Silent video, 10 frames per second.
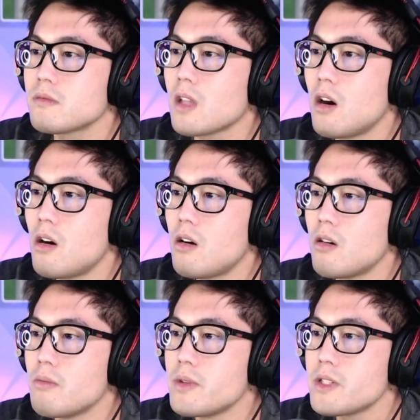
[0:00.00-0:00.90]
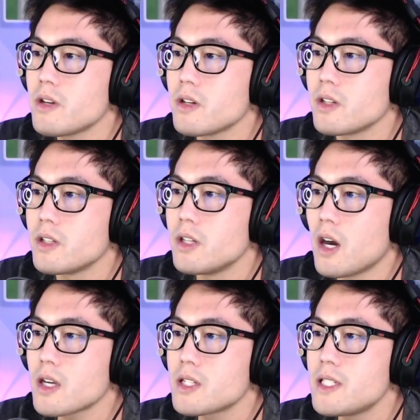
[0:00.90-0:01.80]
Oh, Mr.
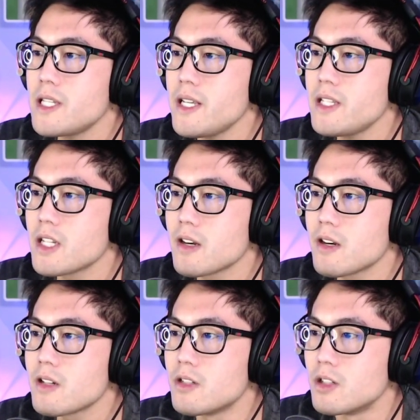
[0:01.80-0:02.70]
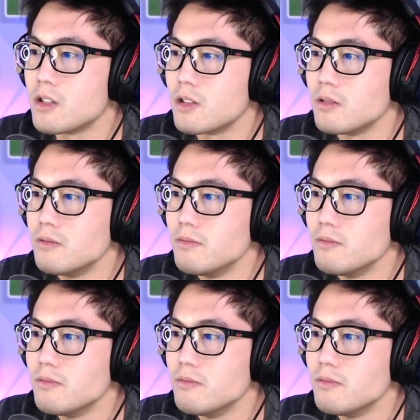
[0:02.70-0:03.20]
Duck Turtle.